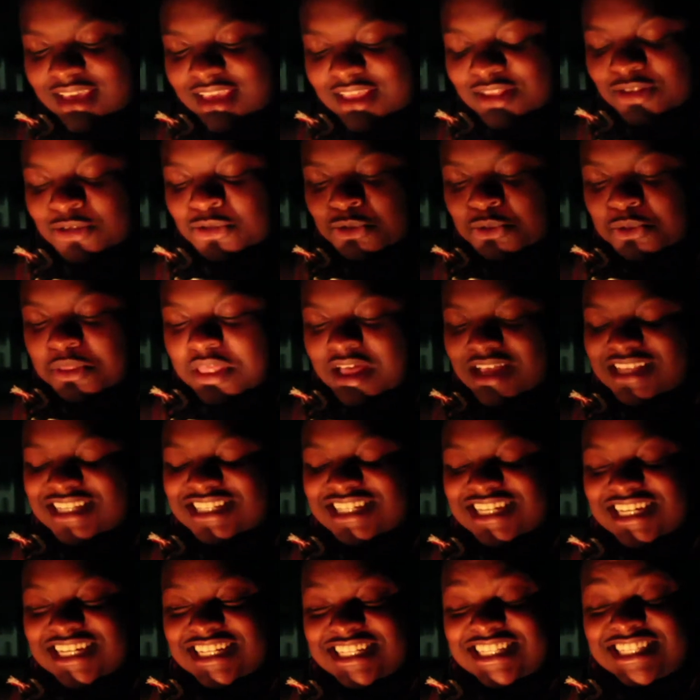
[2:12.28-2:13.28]
in
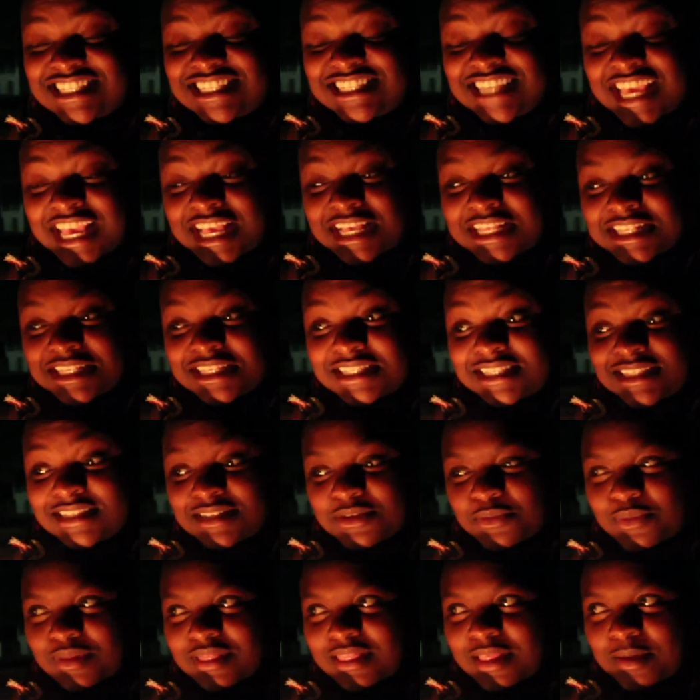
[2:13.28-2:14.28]
2006
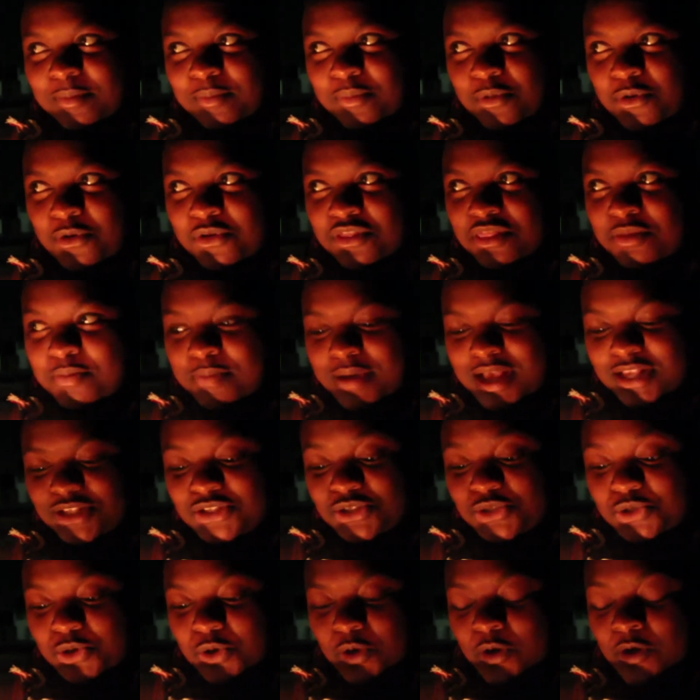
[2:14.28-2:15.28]
when they both
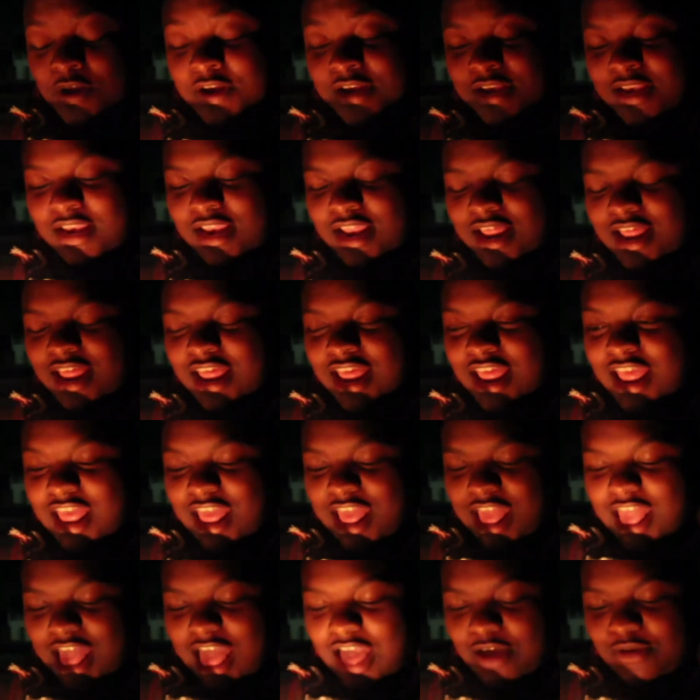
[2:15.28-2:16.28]
passed on.
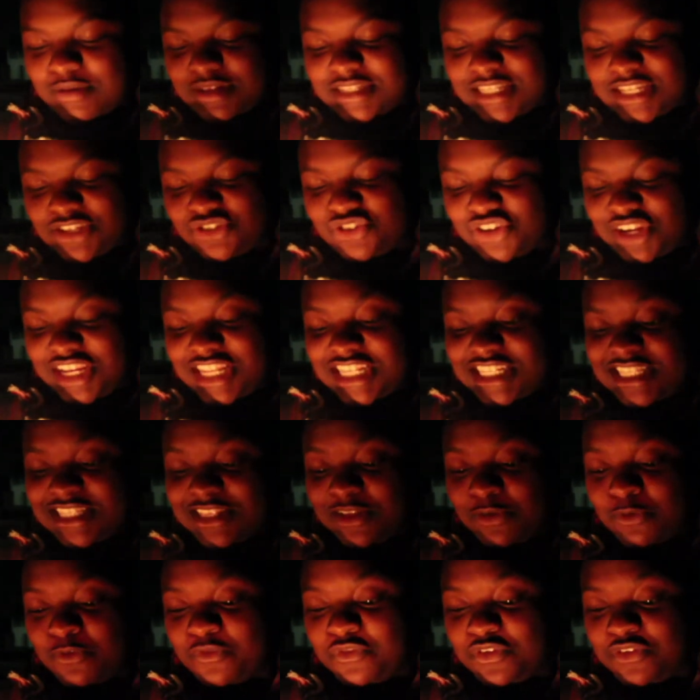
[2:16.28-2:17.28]
I was actually
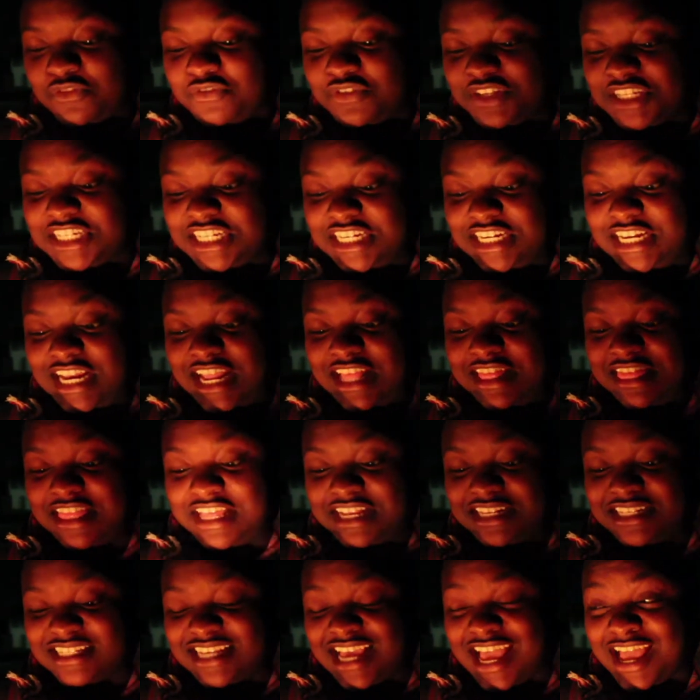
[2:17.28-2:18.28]
still 15 at
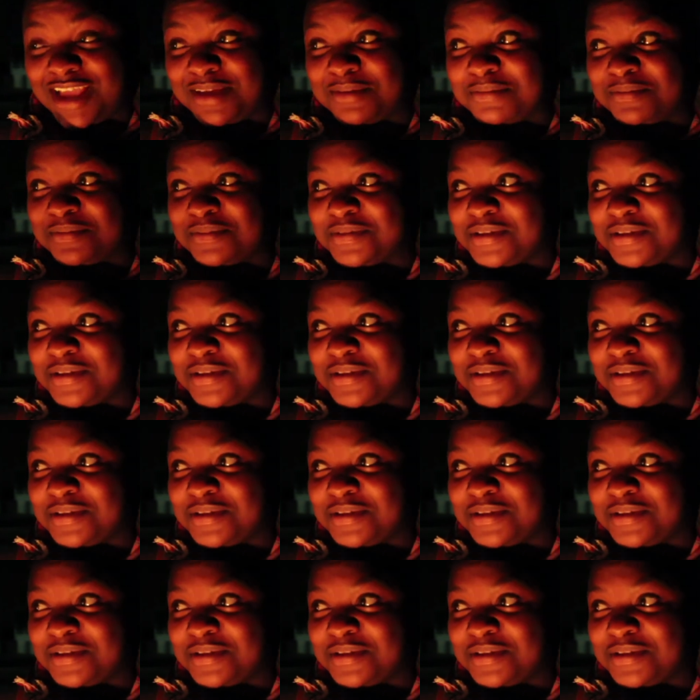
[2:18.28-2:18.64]
that time.